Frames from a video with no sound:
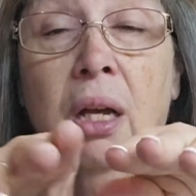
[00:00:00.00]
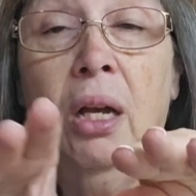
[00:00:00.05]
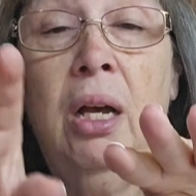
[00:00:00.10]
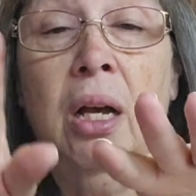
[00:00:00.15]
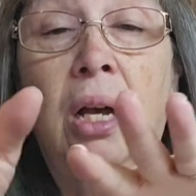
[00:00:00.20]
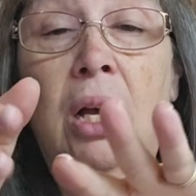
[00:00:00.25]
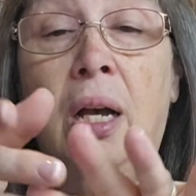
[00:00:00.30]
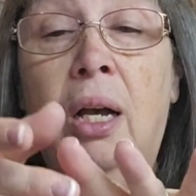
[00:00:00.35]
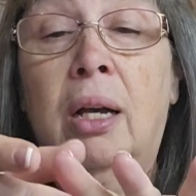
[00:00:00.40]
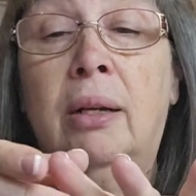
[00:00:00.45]

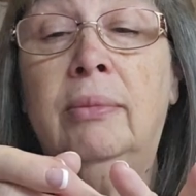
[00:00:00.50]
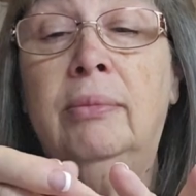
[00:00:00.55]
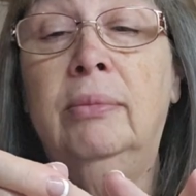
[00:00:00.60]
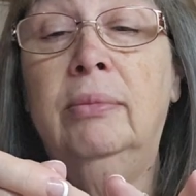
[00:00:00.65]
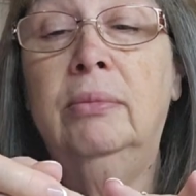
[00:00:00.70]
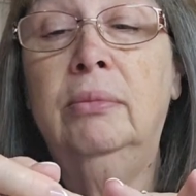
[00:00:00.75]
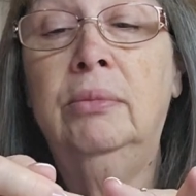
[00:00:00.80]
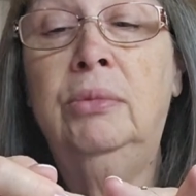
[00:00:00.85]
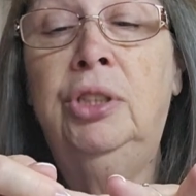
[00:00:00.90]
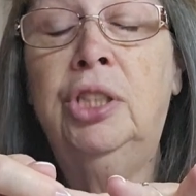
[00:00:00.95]

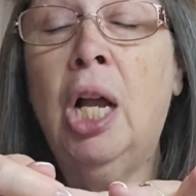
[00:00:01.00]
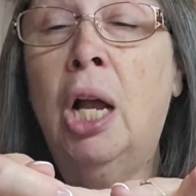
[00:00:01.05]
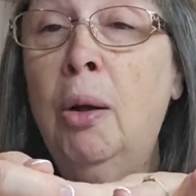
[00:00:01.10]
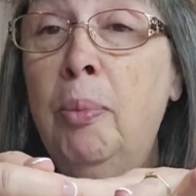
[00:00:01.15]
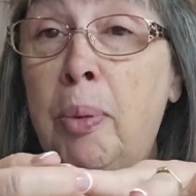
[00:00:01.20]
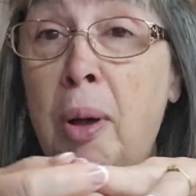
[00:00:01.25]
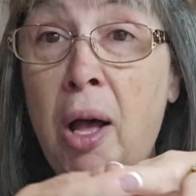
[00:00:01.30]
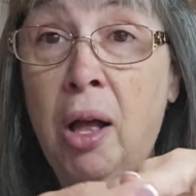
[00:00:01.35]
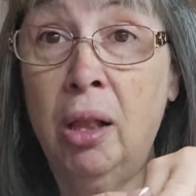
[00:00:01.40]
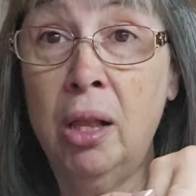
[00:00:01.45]
um,
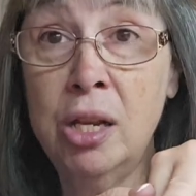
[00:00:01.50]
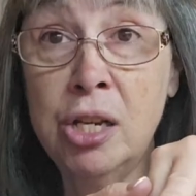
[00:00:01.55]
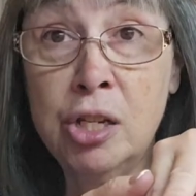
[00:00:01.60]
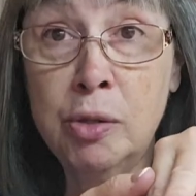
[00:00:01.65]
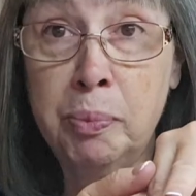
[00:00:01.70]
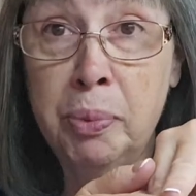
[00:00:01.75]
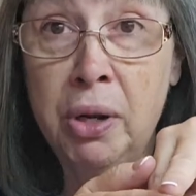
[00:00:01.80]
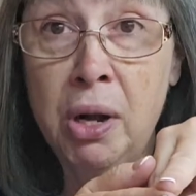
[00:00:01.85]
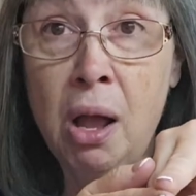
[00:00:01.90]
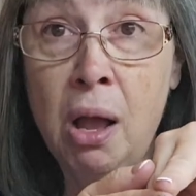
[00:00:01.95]
gel
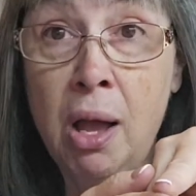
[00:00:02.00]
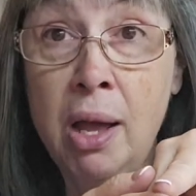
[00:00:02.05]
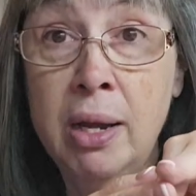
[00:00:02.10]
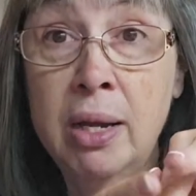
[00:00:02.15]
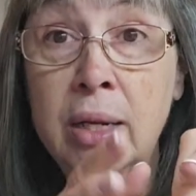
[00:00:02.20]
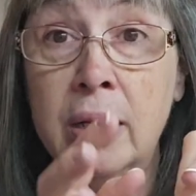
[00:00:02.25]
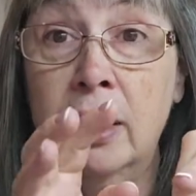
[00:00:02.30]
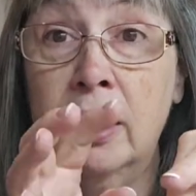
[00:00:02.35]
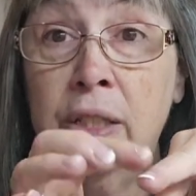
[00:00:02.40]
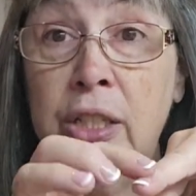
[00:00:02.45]
polish put
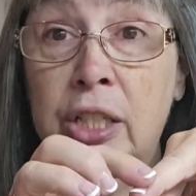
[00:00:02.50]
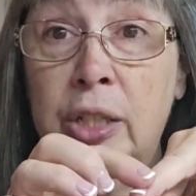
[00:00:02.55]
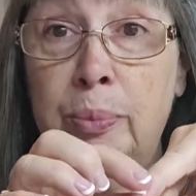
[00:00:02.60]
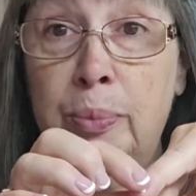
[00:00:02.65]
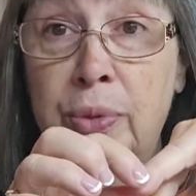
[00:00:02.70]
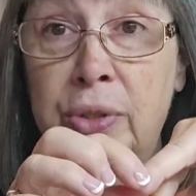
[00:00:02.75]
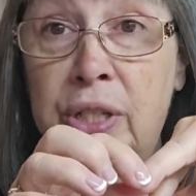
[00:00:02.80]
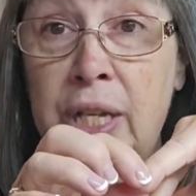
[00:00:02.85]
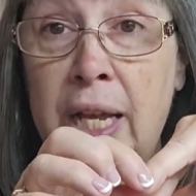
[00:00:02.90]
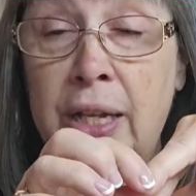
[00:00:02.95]
on to
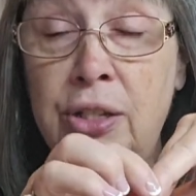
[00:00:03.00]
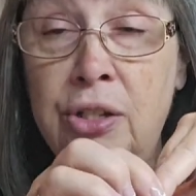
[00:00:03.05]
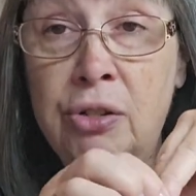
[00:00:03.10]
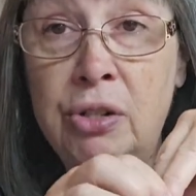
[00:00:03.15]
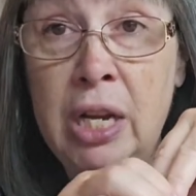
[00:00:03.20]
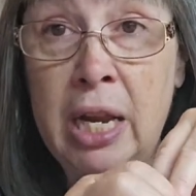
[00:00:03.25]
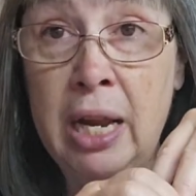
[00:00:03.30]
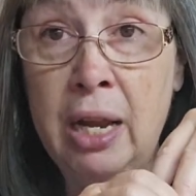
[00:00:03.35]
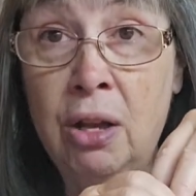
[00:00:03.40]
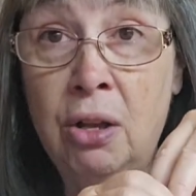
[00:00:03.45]
protect
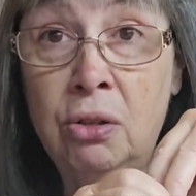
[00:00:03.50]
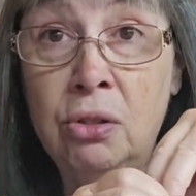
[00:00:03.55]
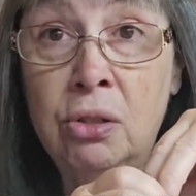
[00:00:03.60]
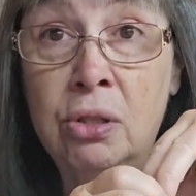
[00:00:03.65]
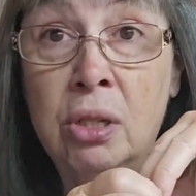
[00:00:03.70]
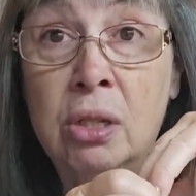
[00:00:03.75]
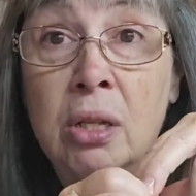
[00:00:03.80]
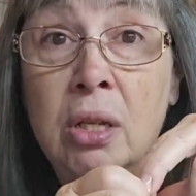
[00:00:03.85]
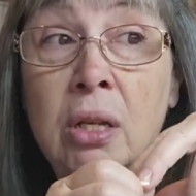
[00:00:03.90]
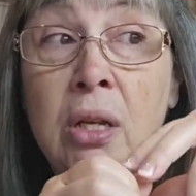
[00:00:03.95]
your
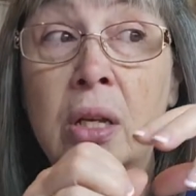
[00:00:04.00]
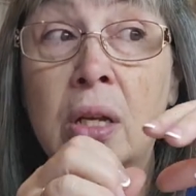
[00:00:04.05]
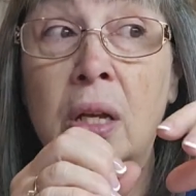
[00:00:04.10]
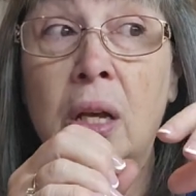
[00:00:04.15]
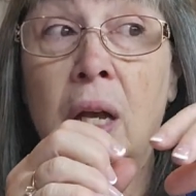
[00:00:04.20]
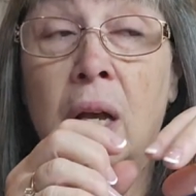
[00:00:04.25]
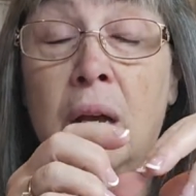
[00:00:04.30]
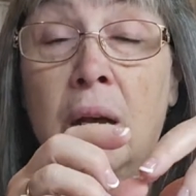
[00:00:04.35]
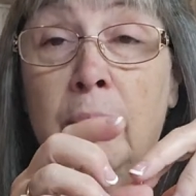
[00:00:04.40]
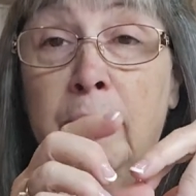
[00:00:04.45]
nails
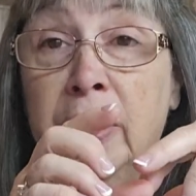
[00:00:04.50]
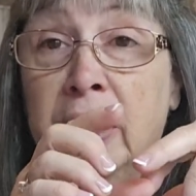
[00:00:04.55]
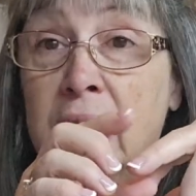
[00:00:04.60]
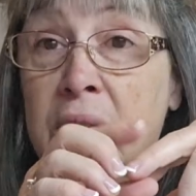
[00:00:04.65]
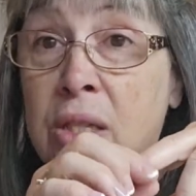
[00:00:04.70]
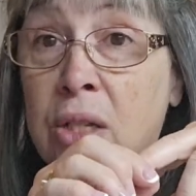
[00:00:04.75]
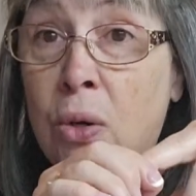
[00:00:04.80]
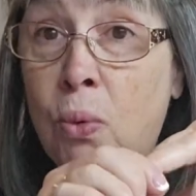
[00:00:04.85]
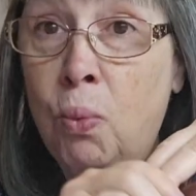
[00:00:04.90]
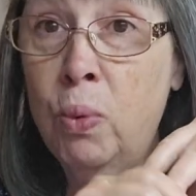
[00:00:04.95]
uh,
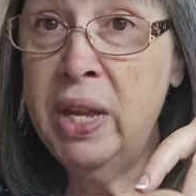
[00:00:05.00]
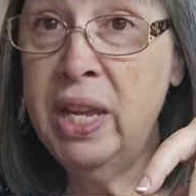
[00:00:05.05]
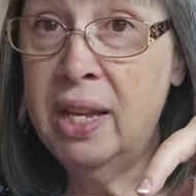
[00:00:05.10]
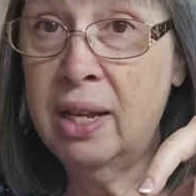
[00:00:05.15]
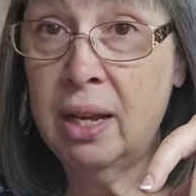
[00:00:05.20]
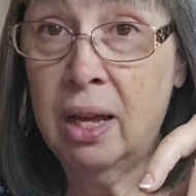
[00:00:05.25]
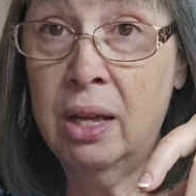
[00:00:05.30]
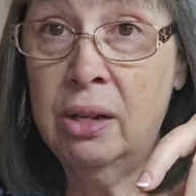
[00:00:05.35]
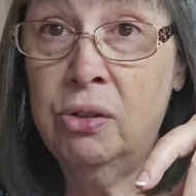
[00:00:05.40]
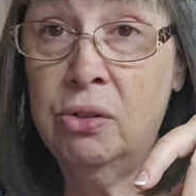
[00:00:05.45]
because they're
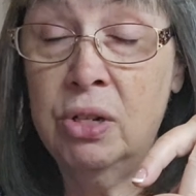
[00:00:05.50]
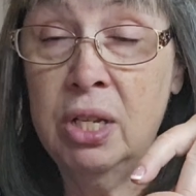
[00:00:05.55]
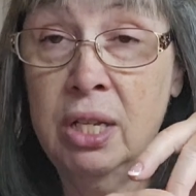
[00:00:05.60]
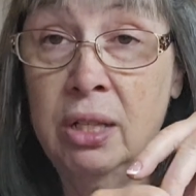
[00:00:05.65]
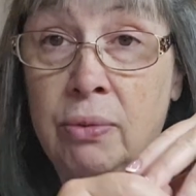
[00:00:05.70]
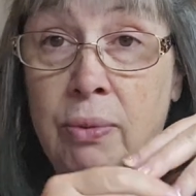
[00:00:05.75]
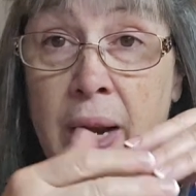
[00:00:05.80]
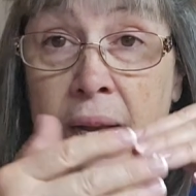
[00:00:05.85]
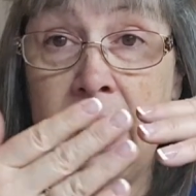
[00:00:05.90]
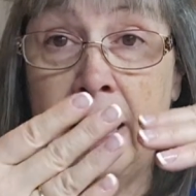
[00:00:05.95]
weak
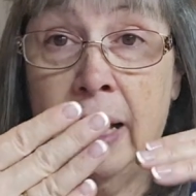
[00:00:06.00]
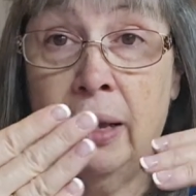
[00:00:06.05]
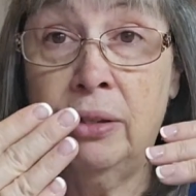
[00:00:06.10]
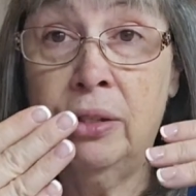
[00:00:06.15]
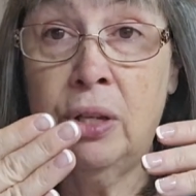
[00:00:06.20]
underneath right now.